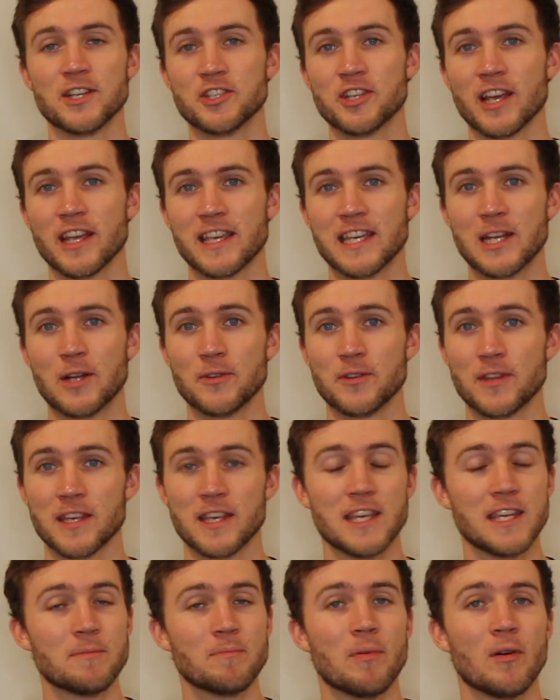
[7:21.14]
checking out the
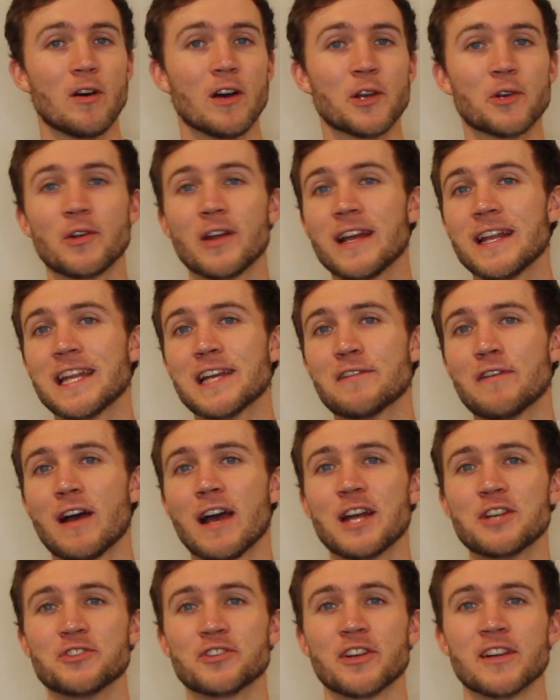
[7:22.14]
HeatPod or any of
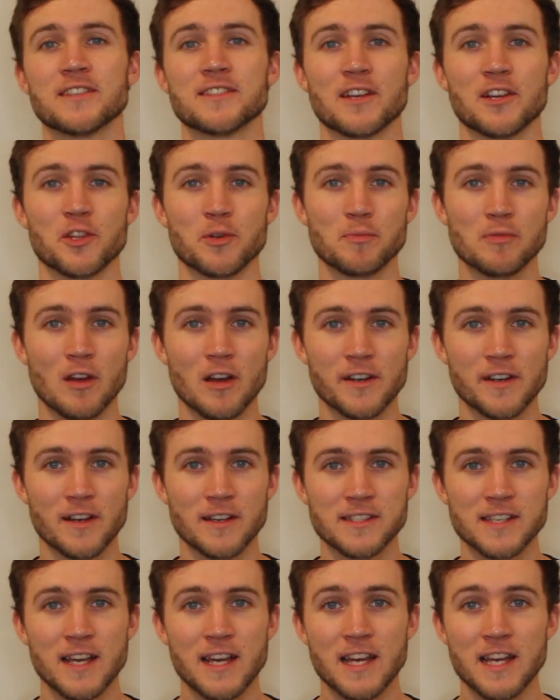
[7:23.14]
HYDRAGUN's other
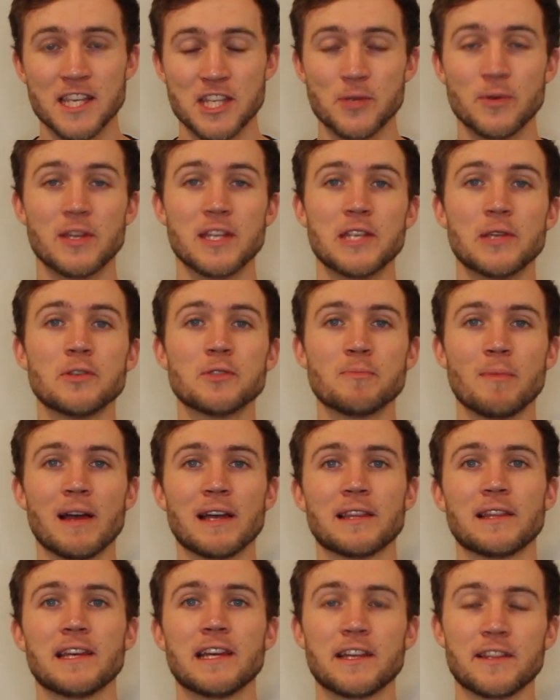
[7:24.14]
products, you can use
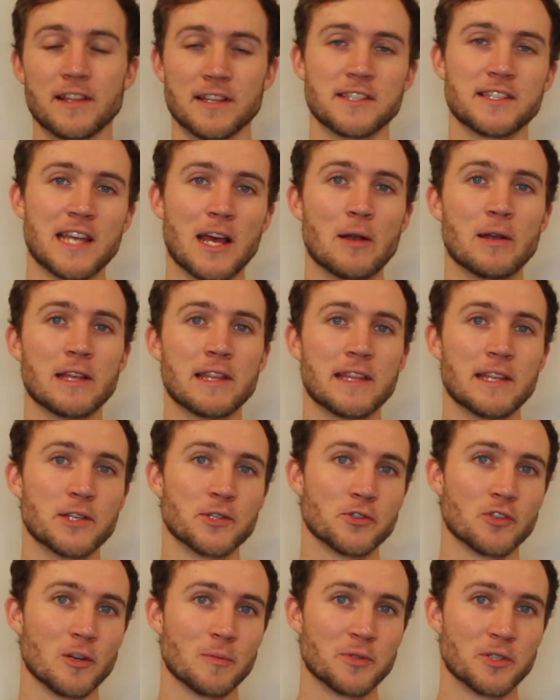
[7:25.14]
my link that's down in the
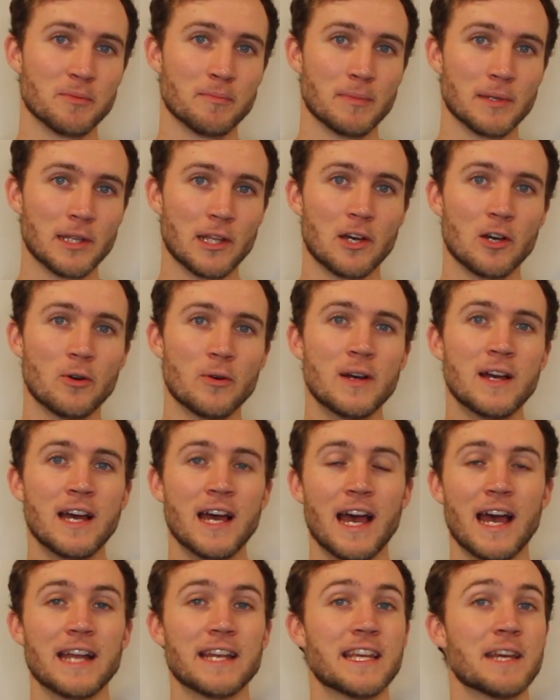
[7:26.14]
description below
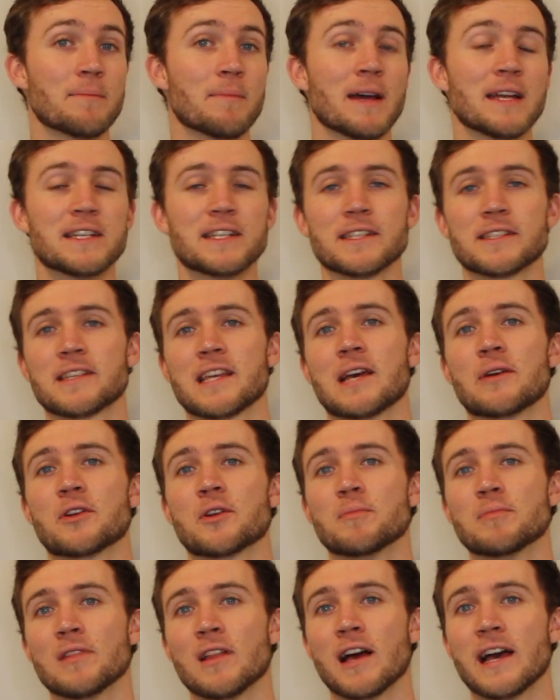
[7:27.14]
and get my discount
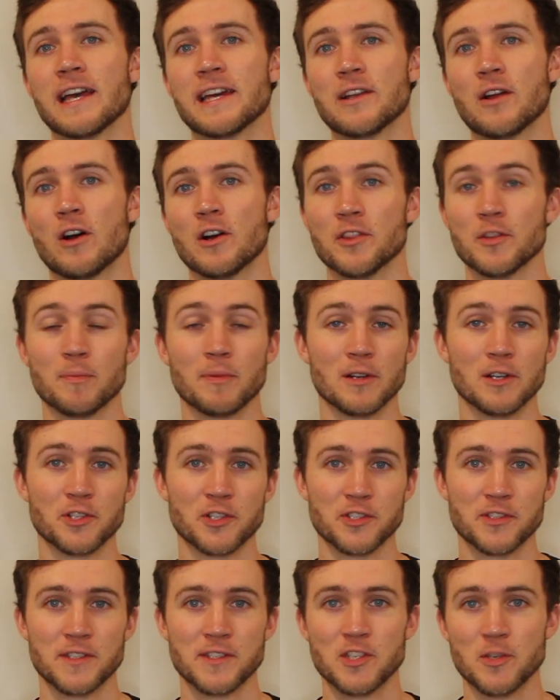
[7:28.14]
applied on the
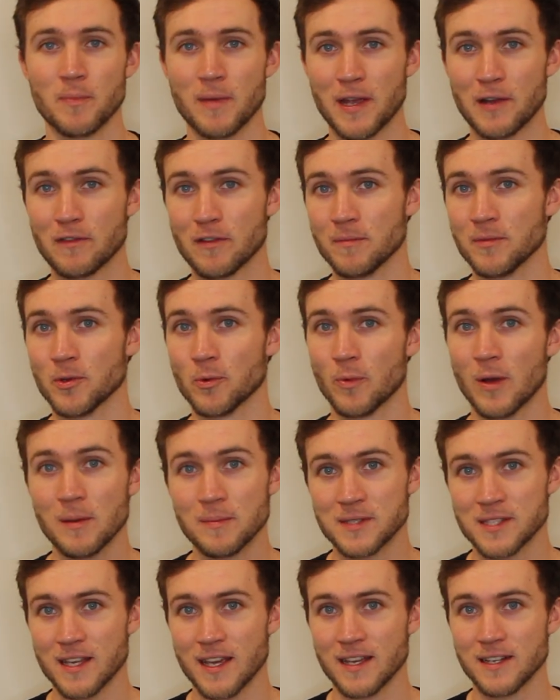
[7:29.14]
purchases you make from their
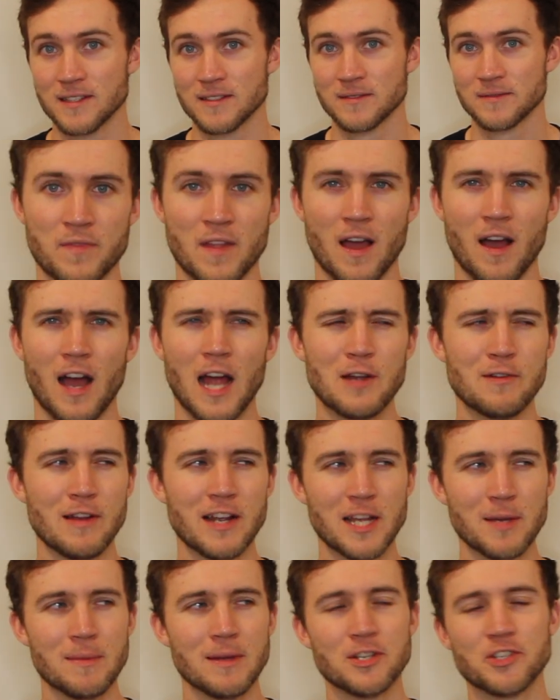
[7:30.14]
website. I
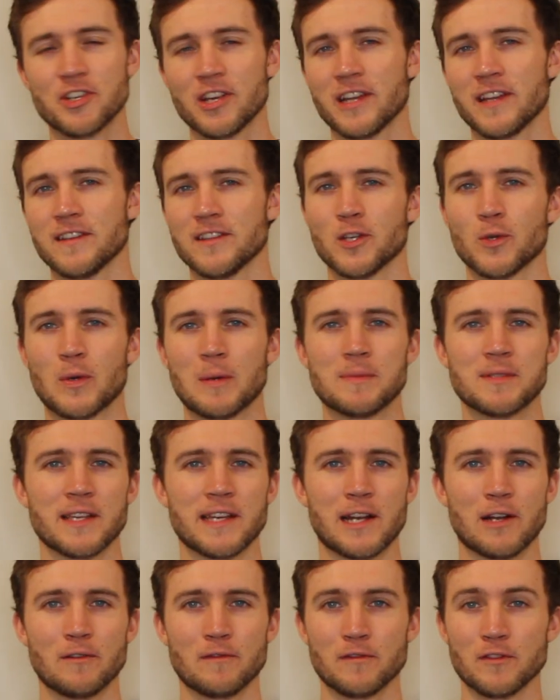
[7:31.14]
recommend checking their
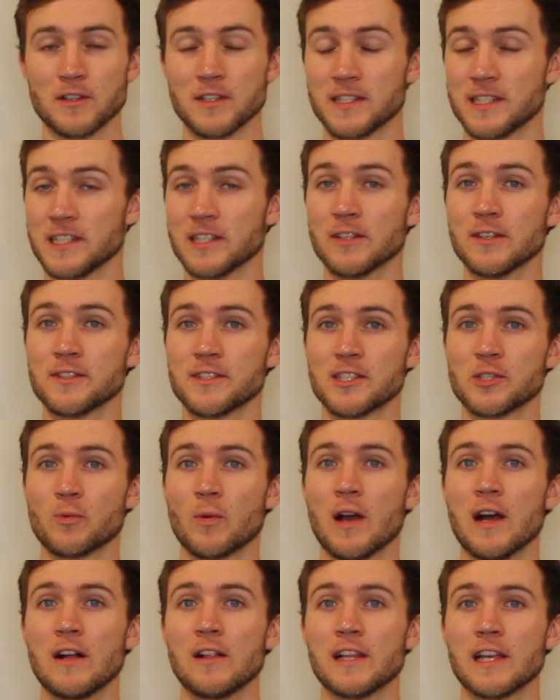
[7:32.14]
website out for deals as
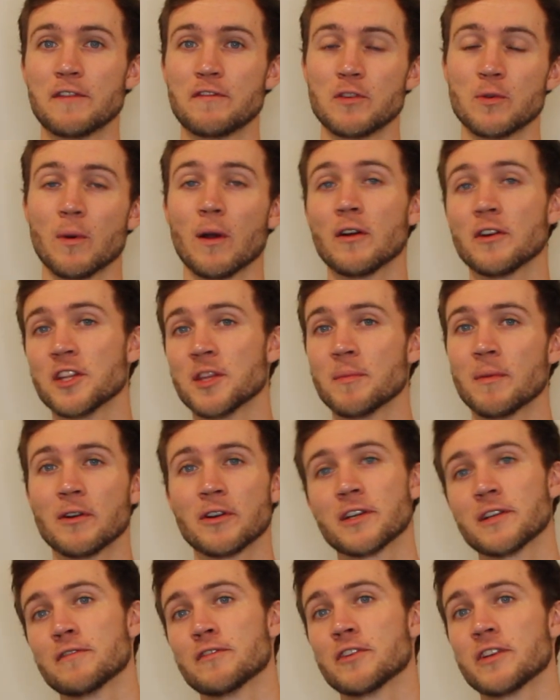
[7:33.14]
well if you are in the
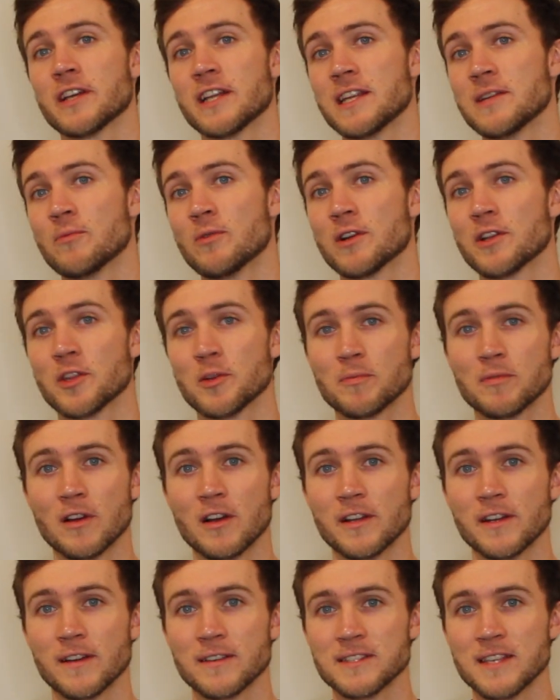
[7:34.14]
market for getting one of their
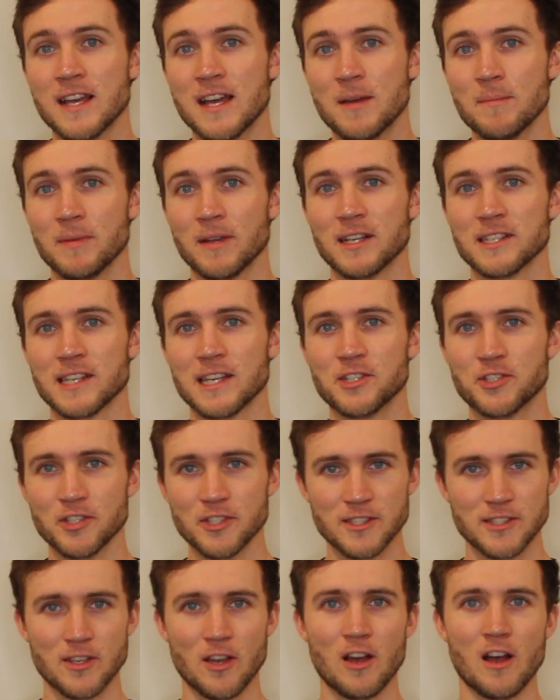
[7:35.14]
products, because I
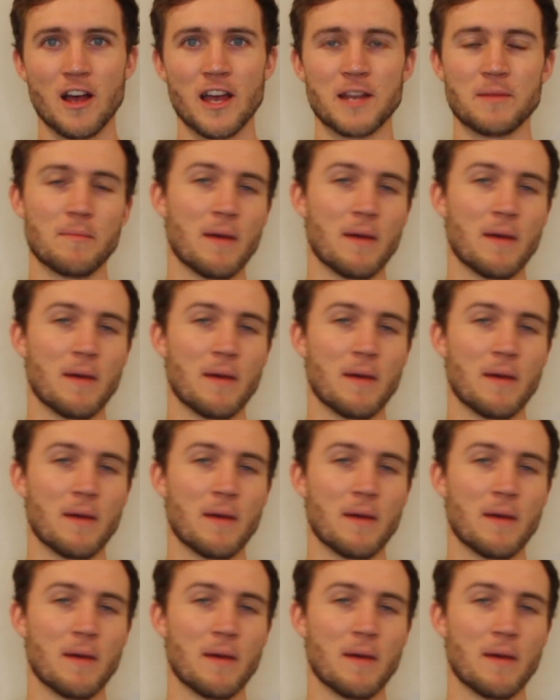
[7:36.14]
just saw in